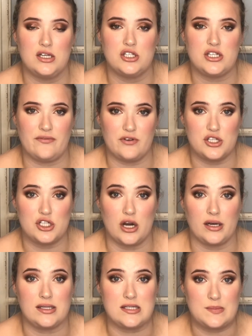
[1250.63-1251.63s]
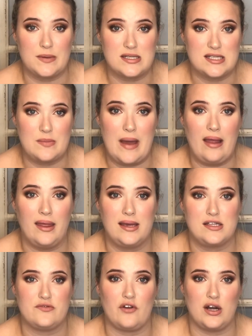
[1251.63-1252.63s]
Jeffree Star Conspiracy palette
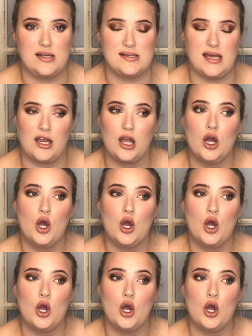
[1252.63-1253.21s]
as far as like